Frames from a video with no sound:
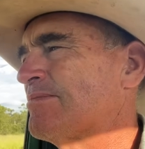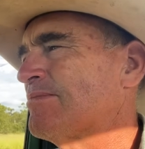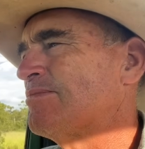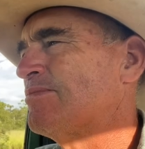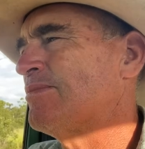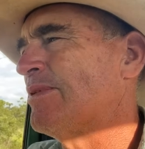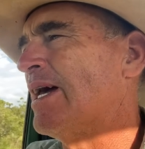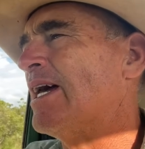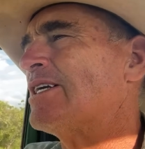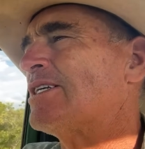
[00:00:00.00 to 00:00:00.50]

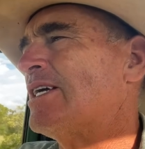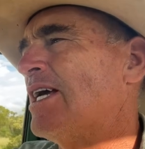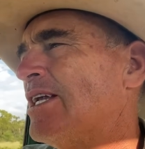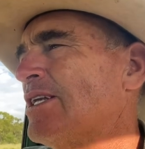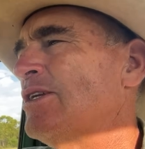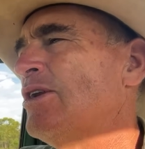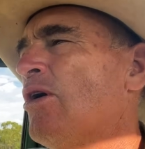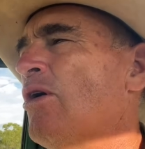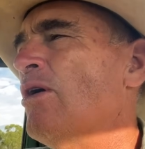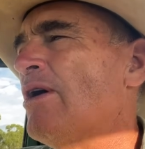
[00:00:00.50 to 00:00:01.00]
We actually had
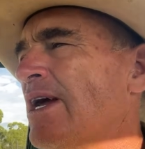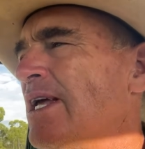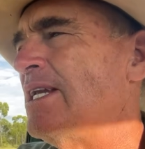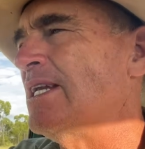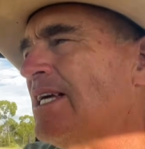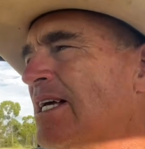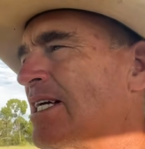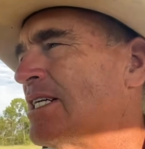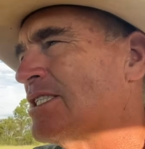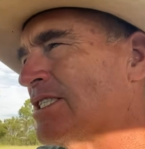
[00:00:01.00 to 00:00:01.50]
9
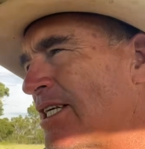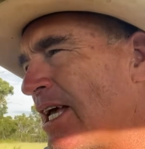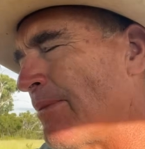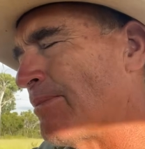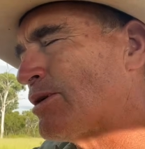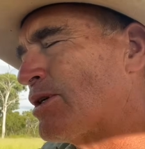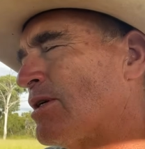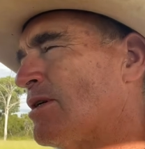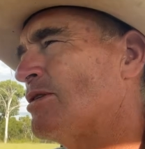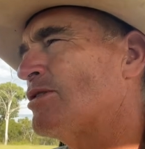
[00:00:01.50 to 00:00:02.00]

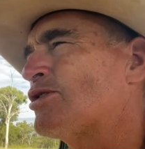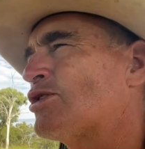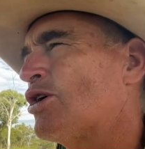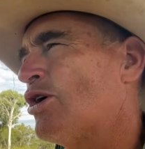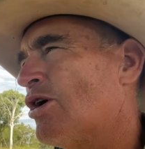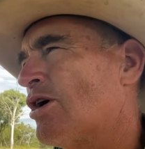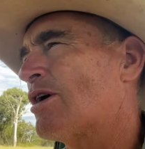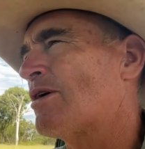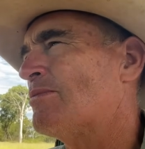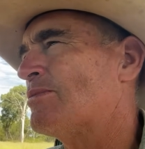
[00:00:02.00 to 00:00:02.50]
exceptional
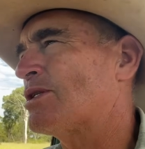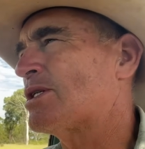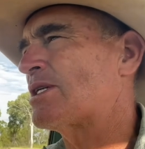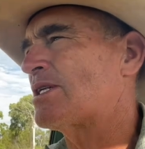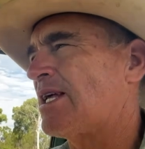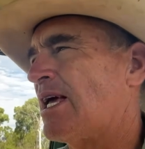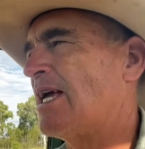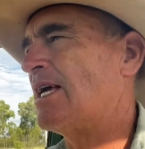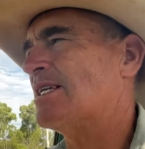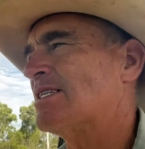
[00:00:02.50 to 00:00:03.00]

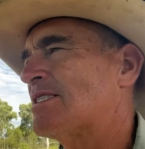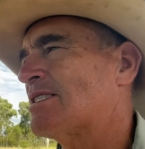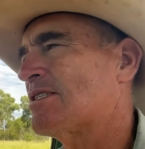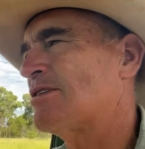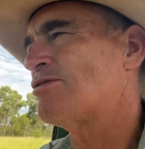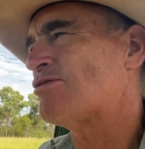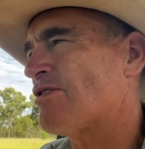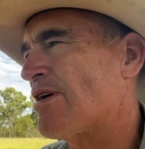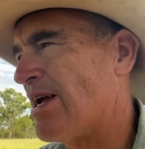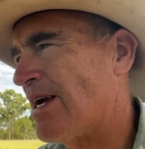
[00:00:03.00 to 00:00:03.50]
circumstance
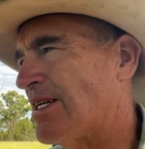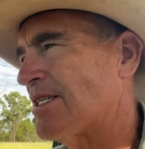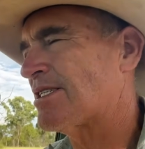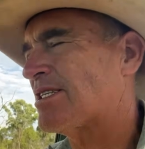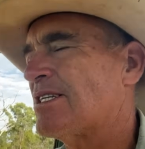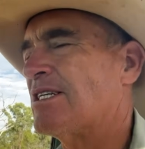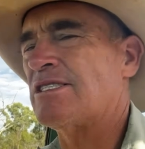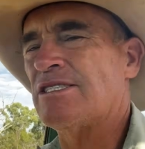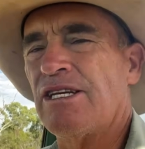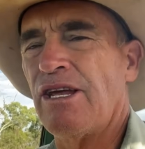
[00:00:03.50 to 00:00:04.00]
drought
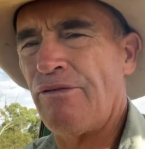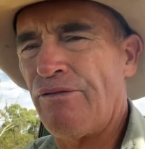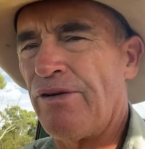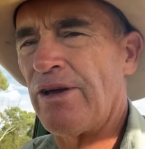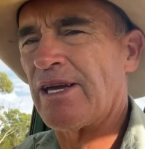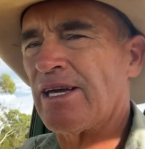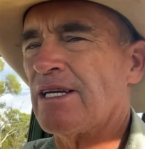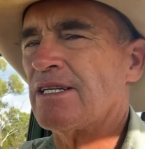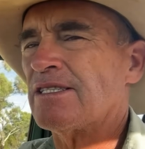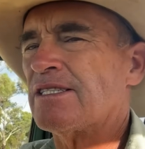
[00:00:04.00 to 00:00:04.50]

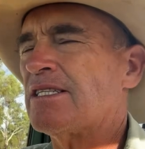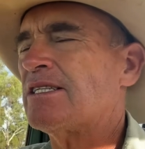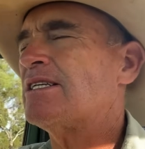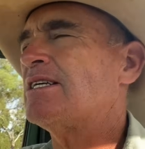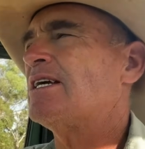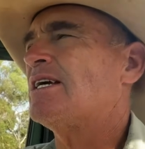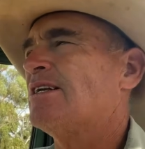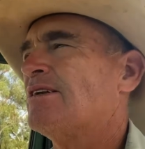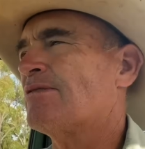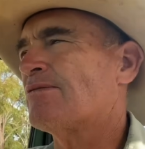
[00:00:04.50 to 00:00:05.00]
certificates
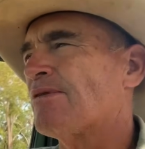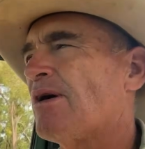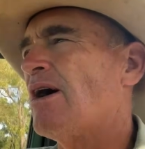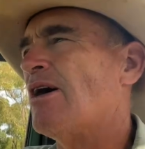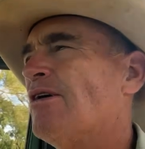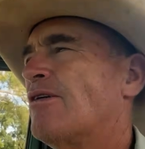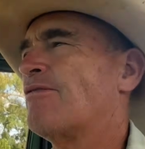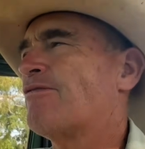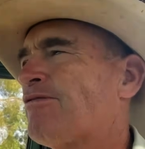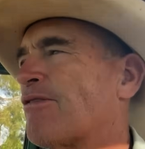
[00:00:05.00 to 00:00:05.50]
in a
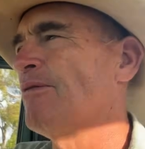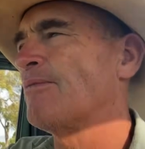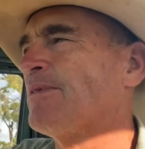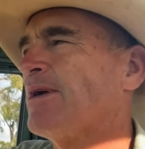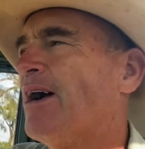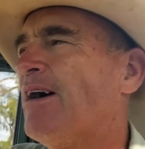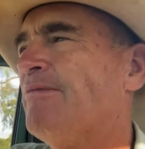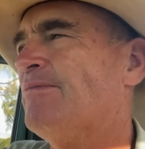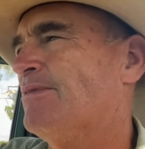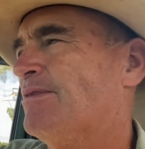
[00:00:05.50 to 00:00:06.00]
row from
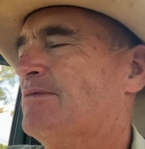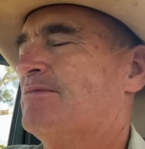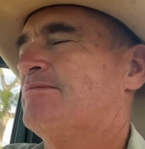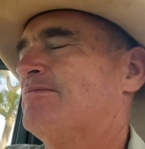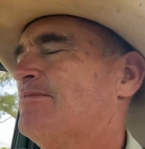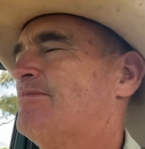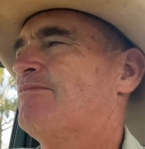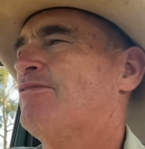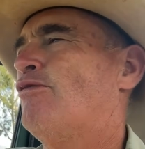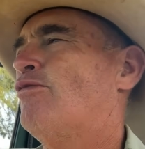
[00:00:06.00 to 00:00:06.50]
government
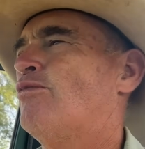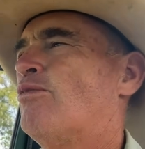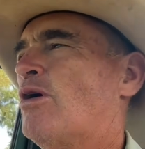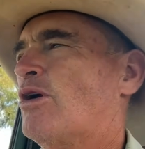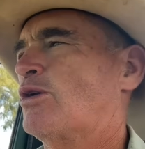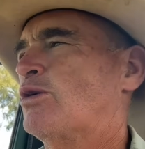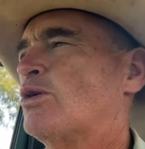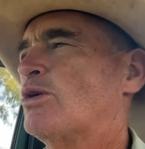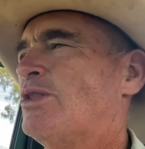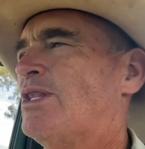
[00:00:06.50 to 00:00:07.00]
for
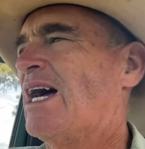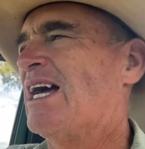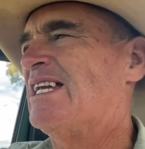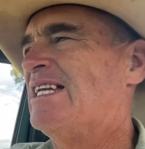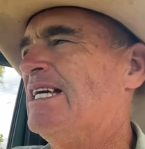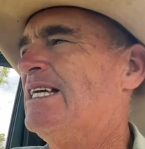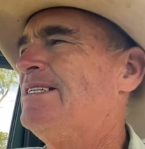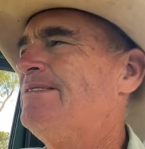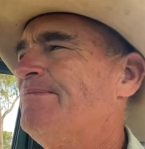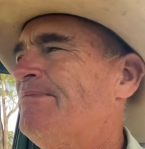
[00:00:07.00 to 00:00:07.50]
what good they
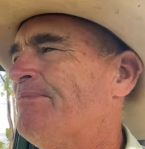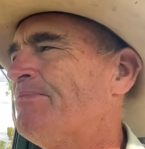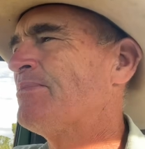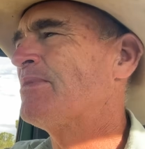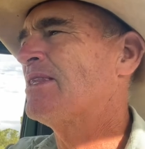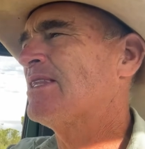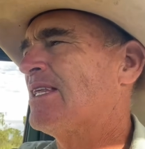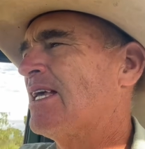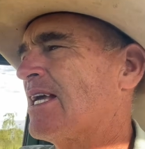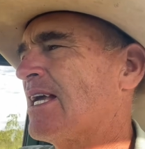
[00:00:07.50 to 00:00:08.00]
did.
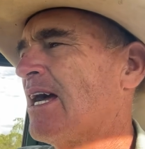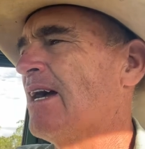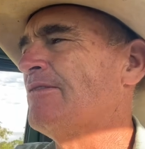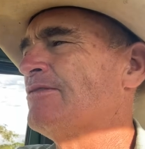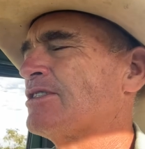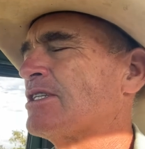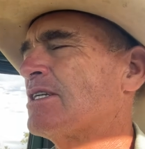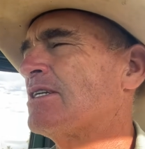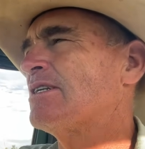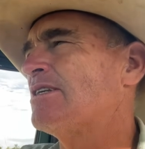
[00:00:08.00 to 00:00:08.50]
They gave
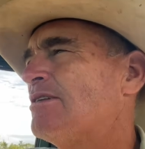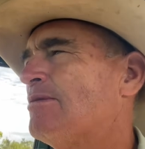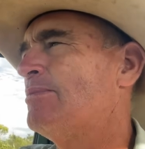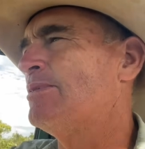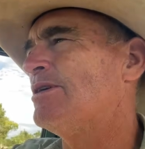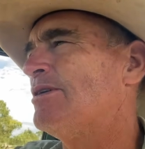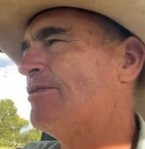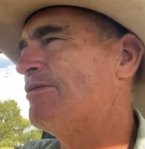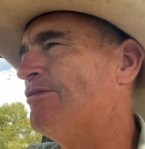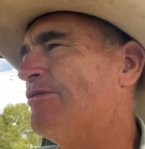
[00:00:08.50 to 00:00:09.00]
us a little
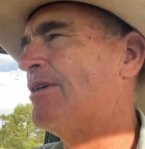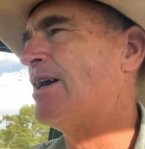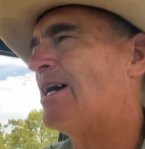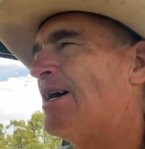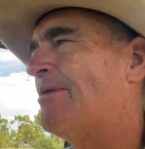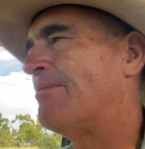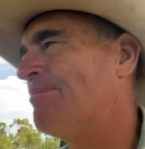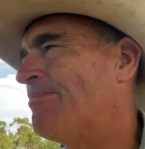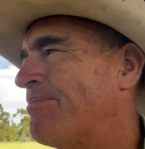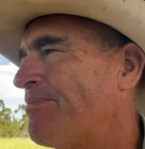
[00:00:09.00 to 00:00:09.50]
bit of
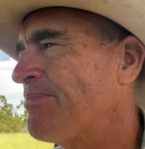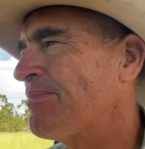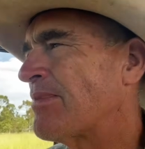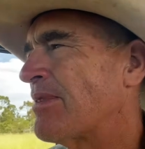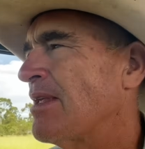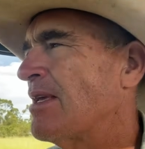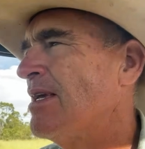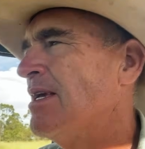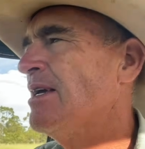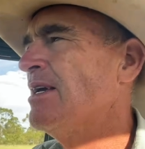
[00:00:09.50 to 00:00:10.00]

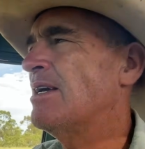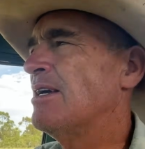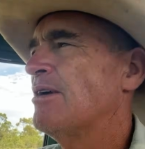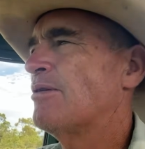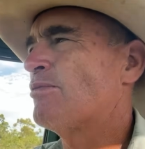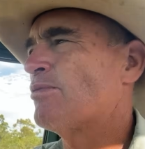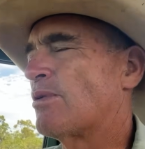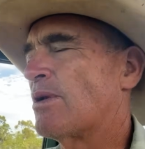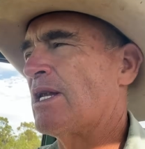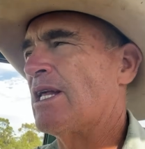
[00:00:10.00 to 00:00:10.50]

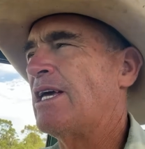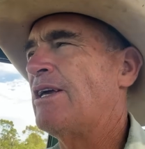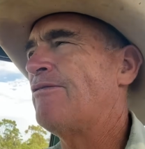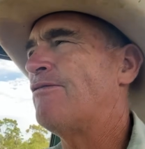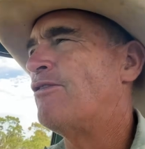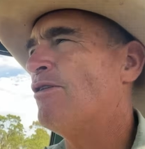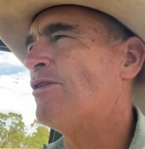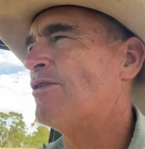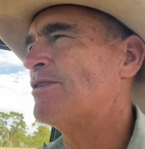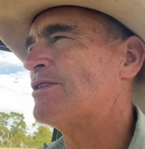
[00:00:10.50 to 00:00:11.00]

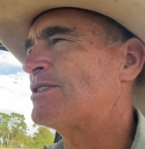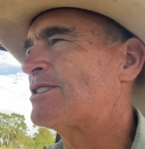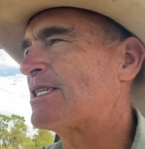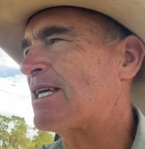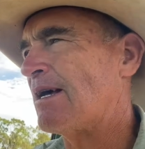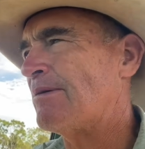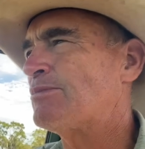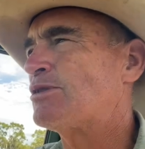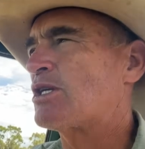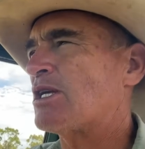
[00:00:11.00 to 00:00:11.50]
relief on
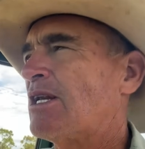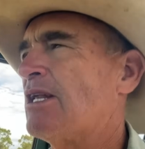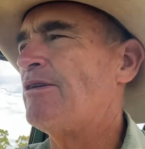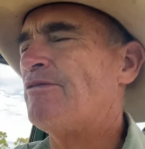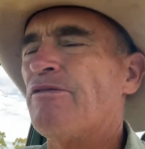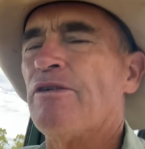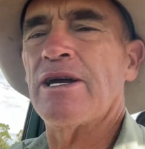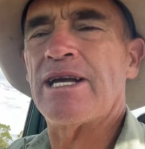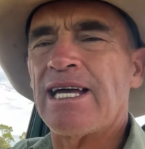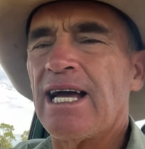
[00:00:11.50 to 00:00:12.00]
subsidy
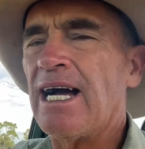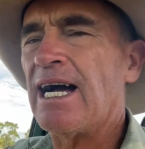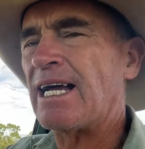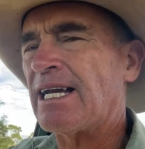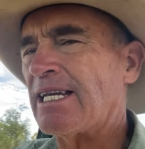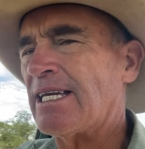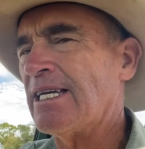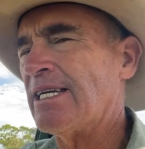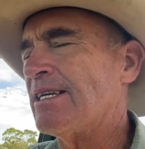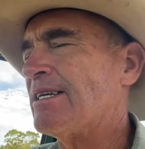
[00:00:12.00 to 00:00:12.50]
for
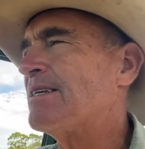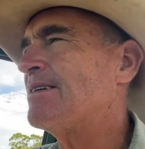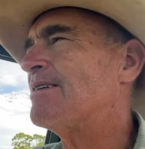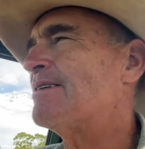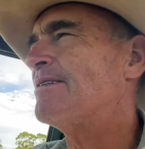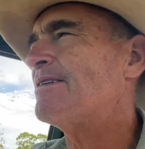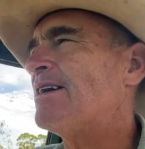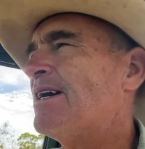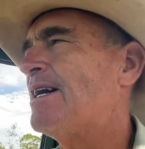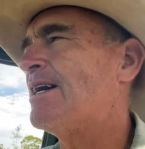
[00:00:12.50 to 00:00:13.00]
carting
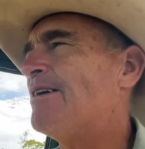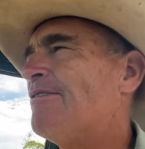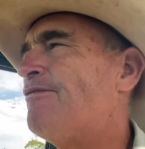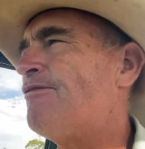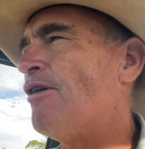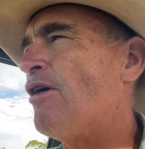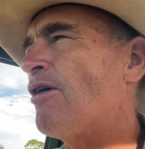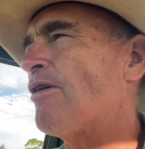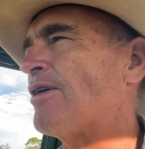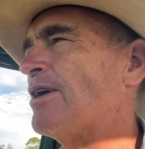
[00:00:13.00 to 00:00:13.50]

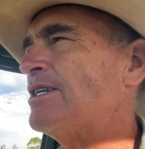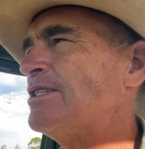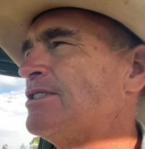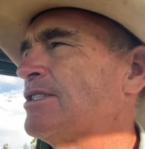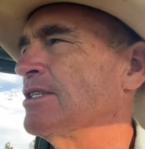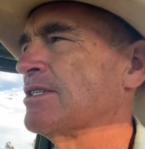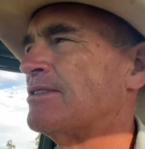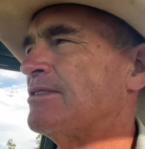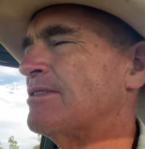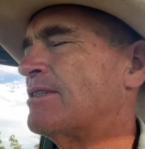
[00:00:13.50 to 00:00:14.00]
forage
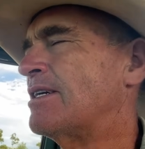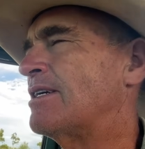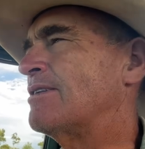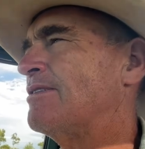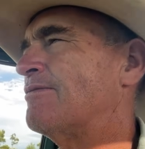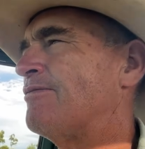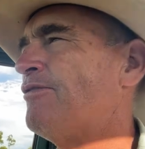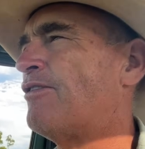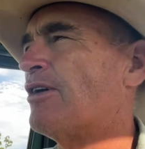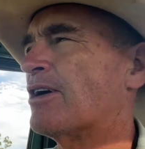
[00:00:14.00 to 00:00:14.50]

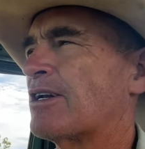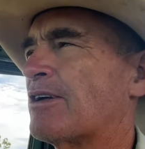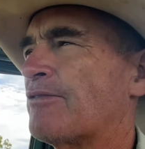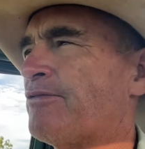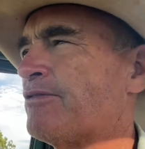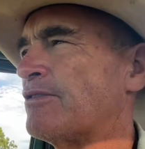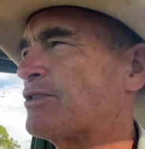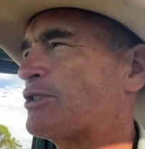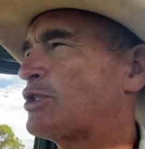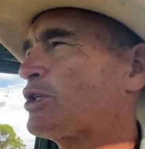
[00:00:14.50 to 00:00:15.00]
and fodder
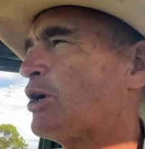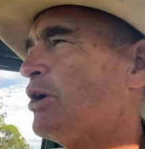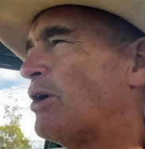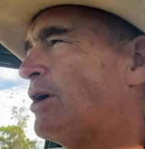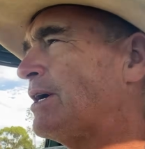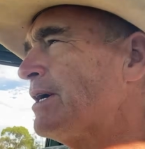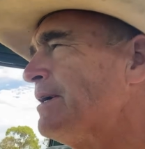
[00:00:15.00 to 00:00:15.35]
for stock.